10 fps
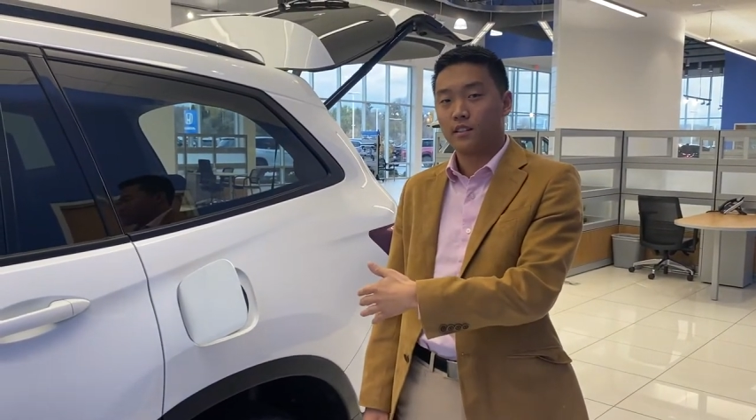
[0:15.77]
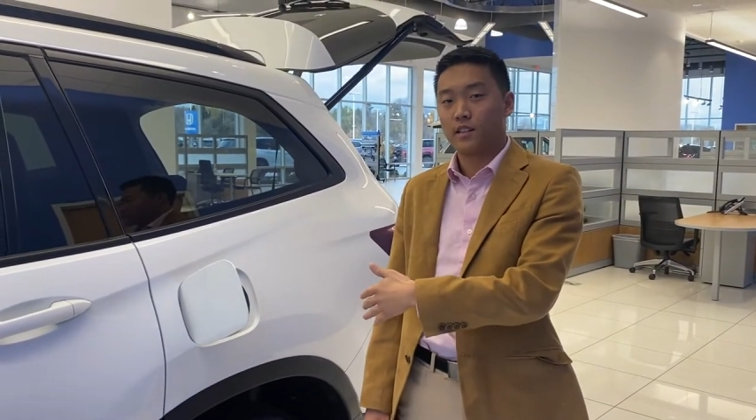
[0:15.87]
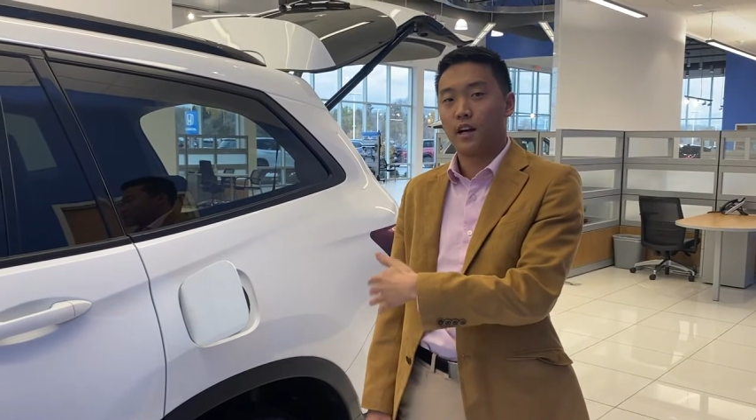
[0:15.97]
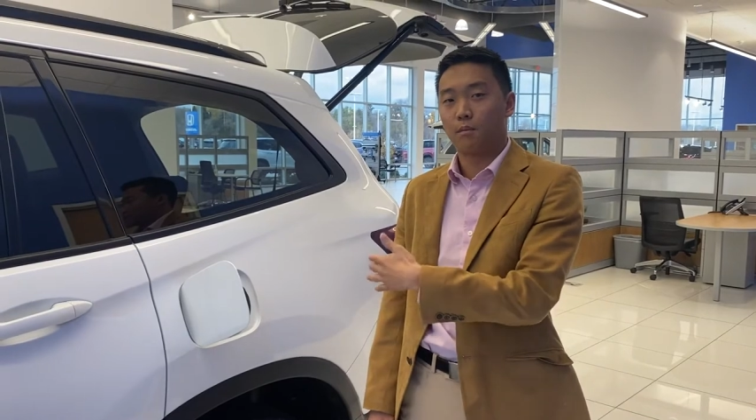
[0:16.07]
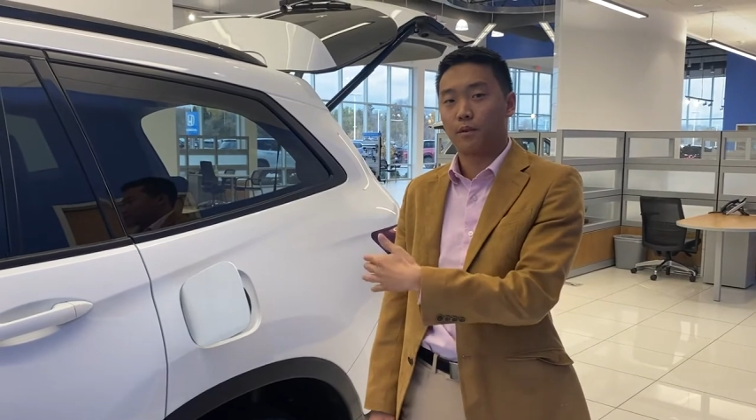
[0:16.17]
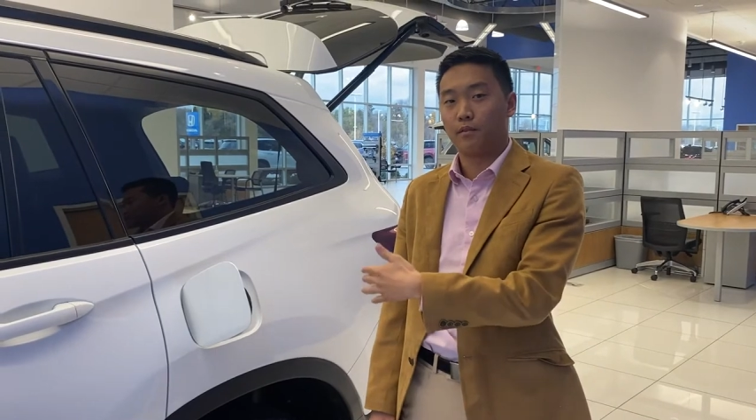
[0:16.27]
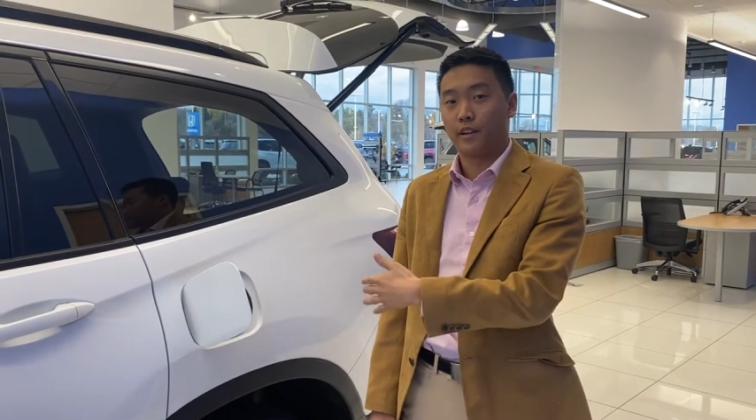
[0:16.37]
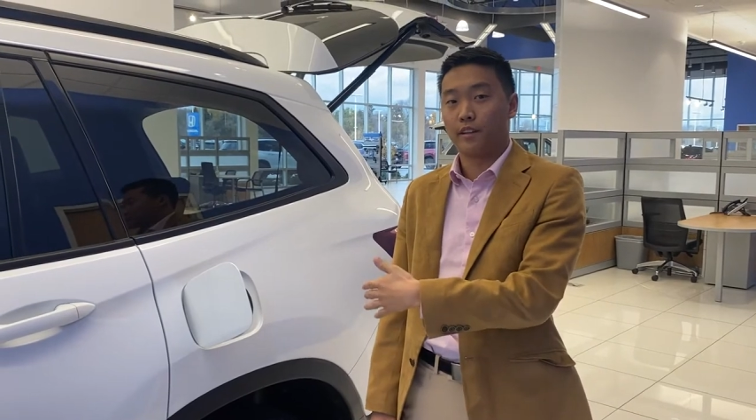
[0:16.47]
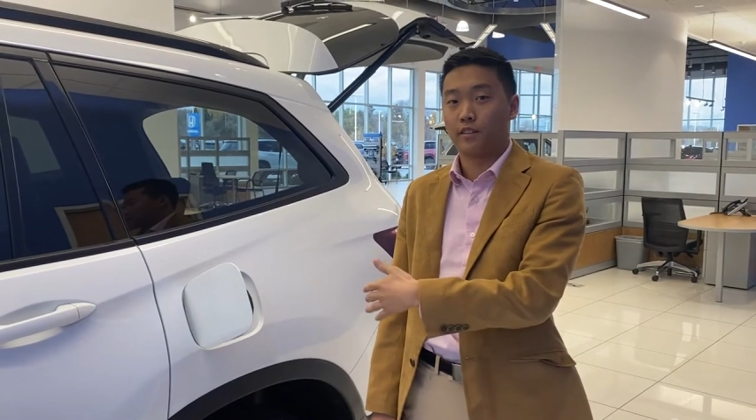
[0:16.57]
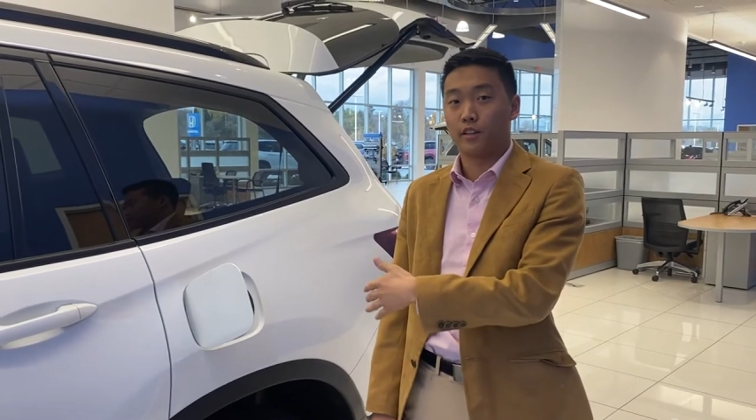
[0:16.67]
to help
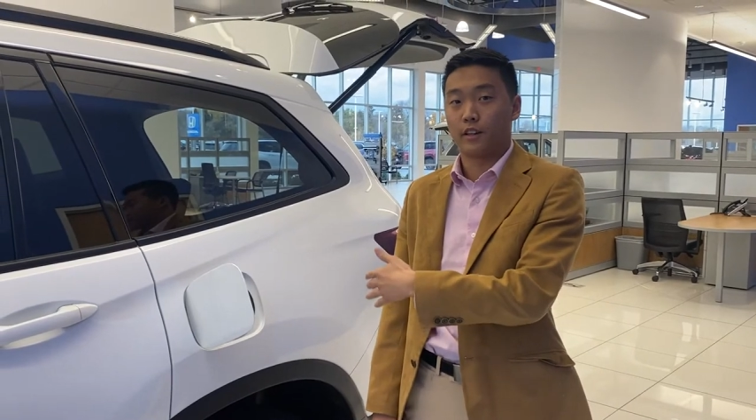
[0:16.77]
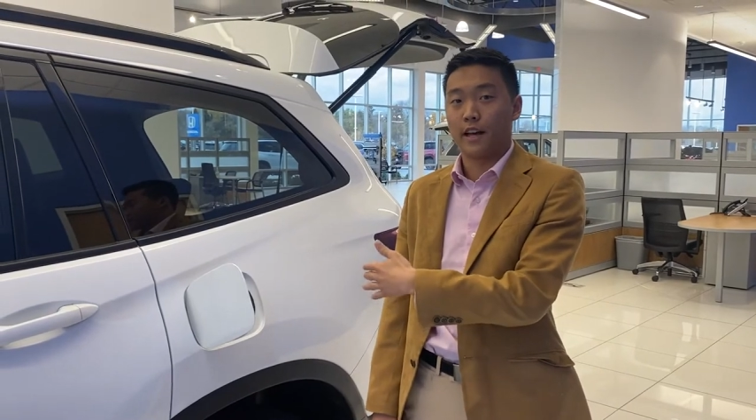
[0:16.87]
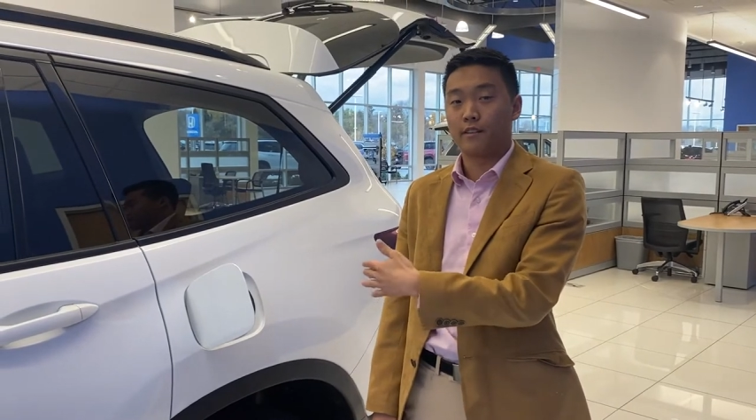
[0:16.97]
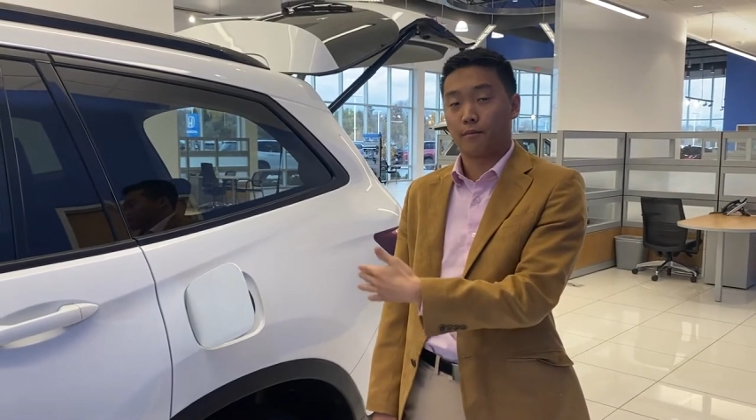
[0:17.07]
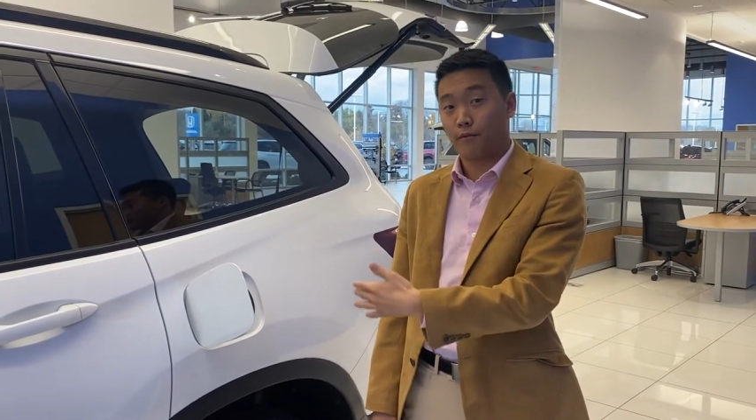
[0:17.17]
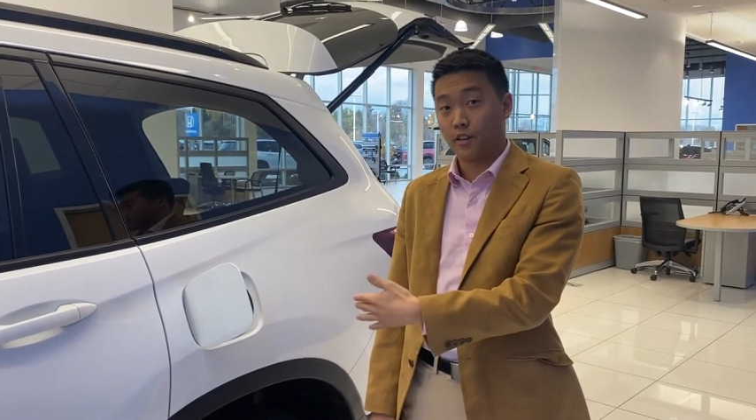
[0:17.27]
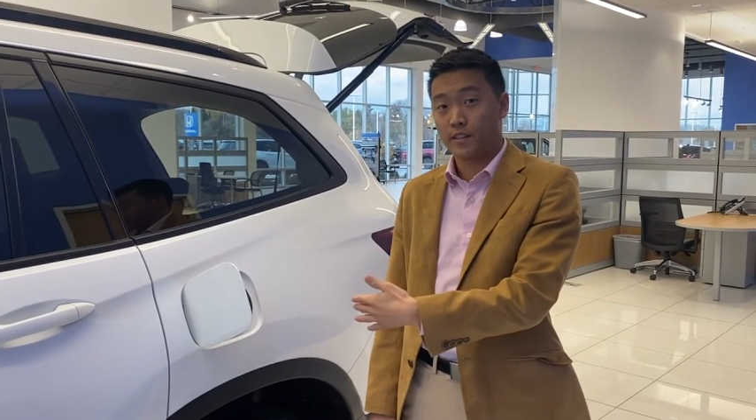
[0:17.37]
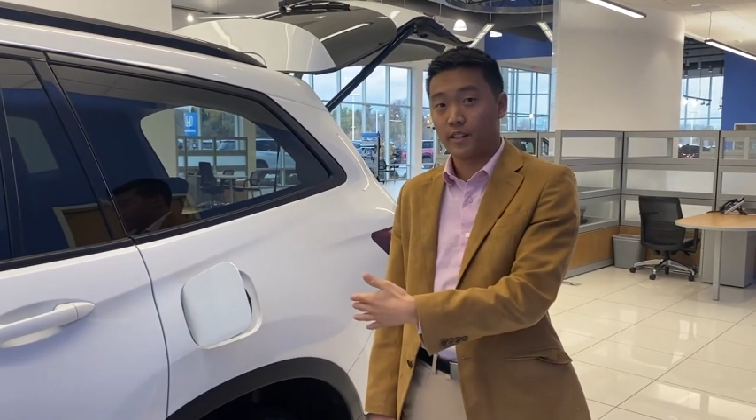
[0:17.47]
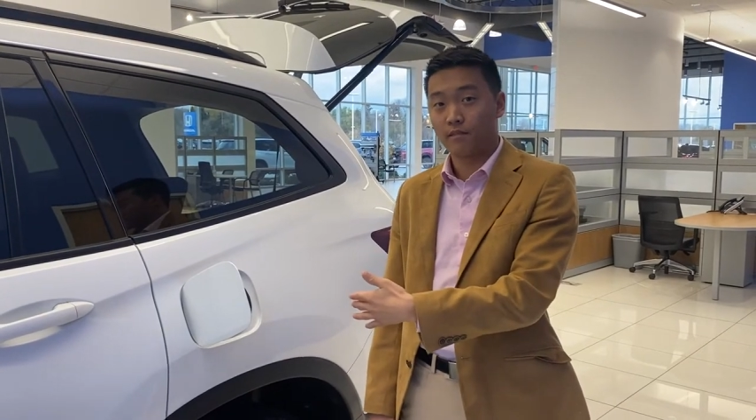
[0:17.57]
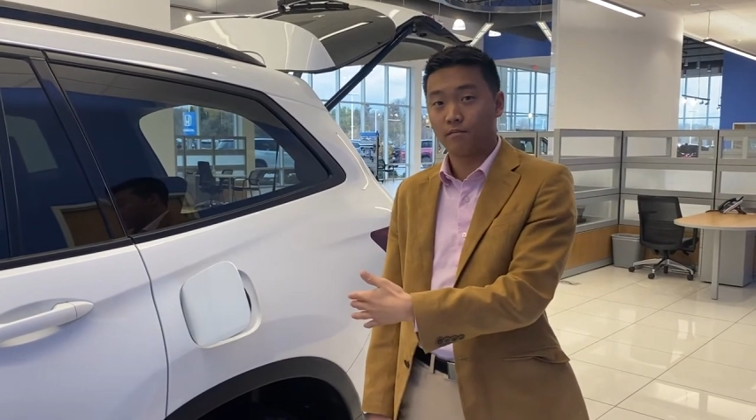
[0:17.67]
prevent your gas from
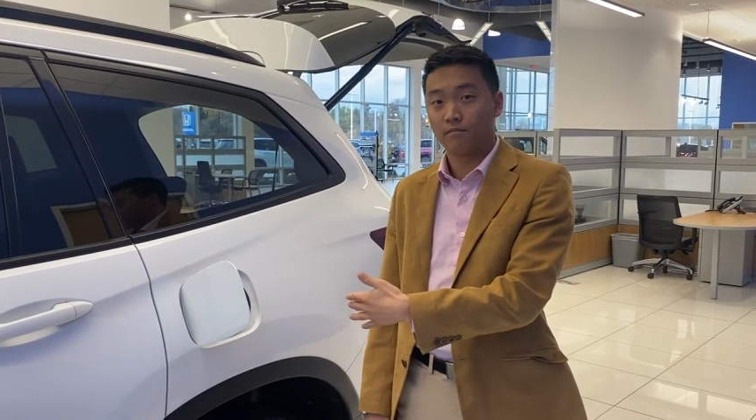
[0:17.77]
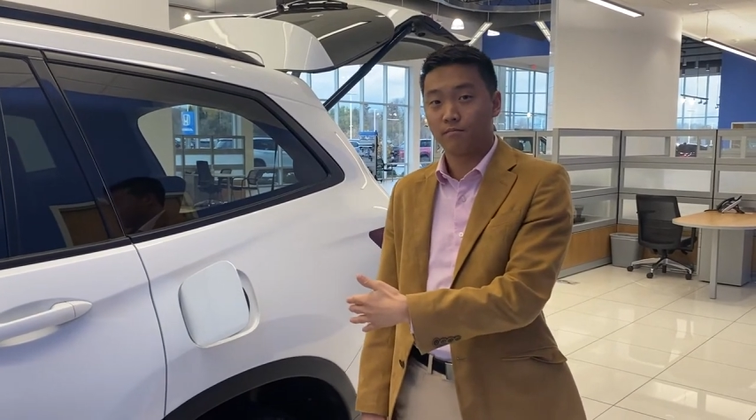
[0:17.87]
freezing,